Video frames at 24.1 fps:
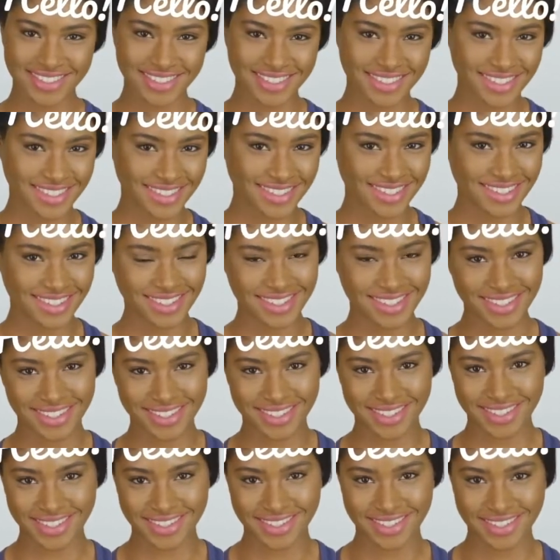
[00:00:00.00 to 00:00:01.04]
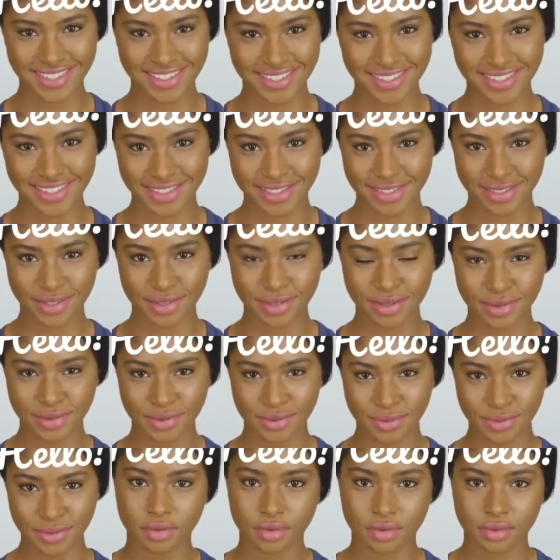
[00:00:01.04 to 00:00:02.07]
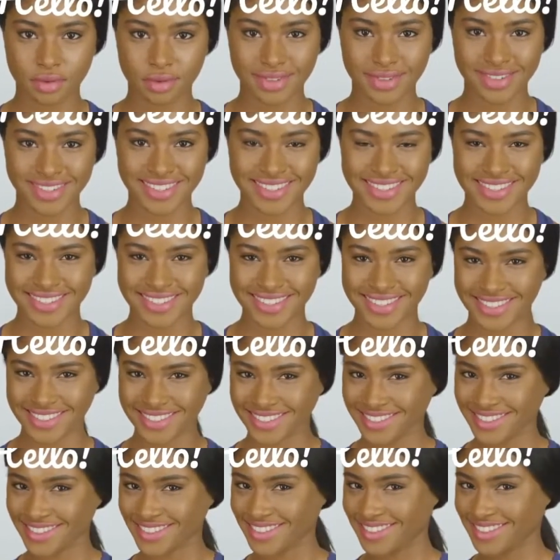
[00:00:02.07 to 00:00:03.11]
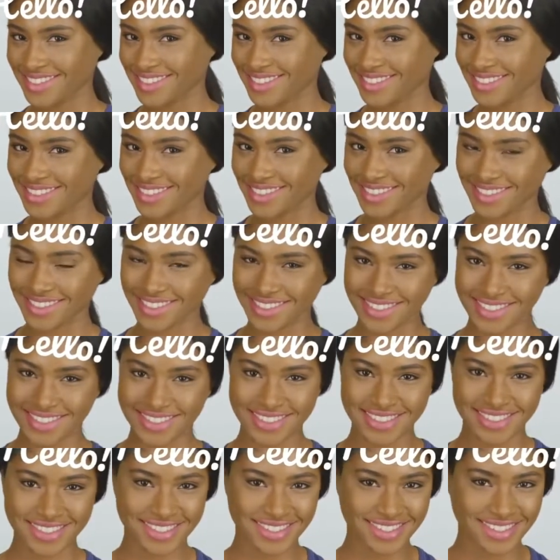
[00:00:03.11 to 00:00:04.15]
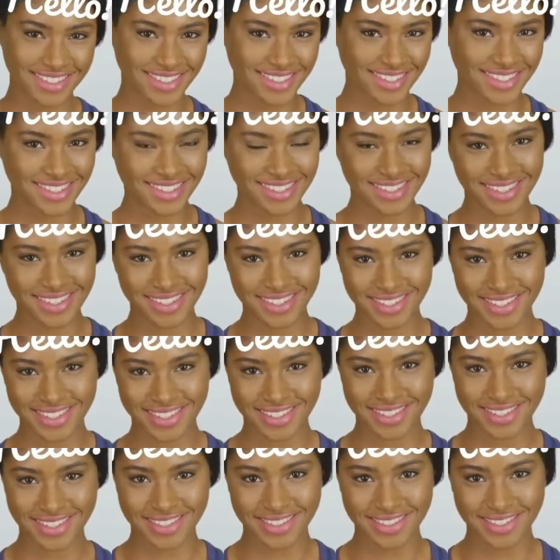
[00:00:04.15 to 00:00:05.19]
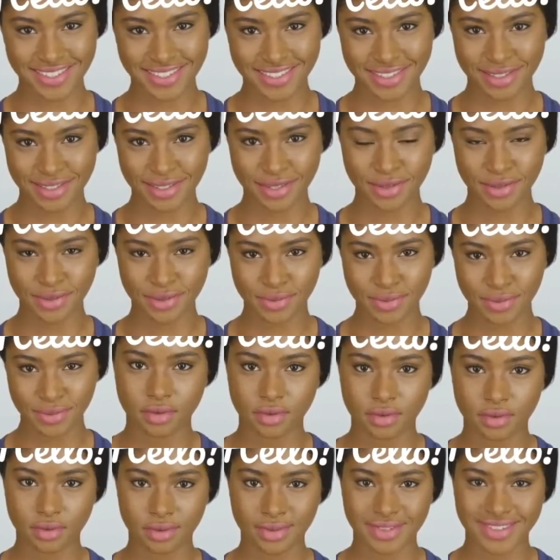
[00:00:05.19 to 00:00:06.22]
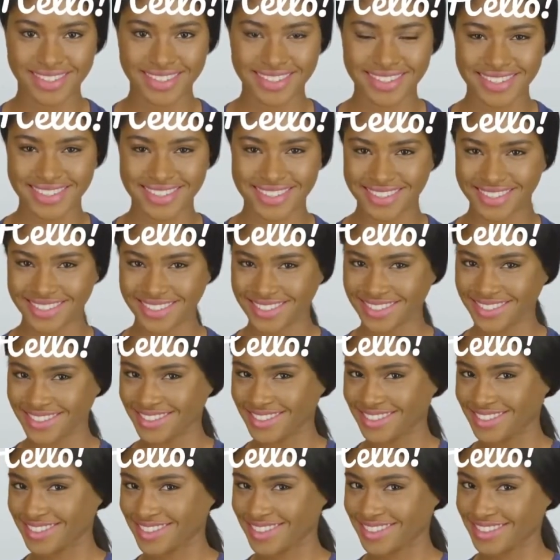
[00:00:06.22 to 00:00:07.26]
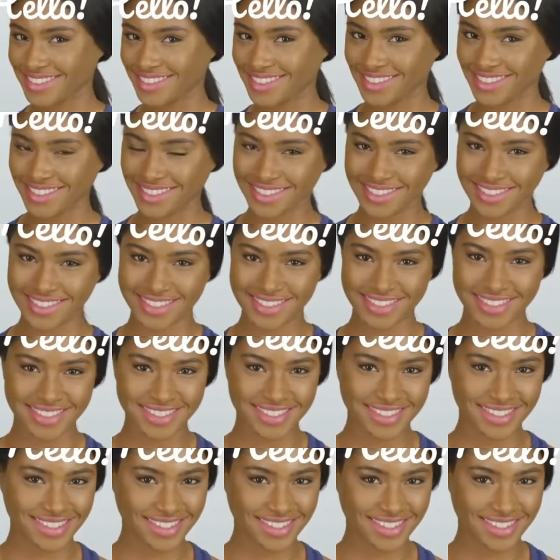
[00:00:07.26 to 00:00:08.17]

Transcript: So now if we're scaling this as we're editing, this will make sure that the scale of each layer gets transformed as well.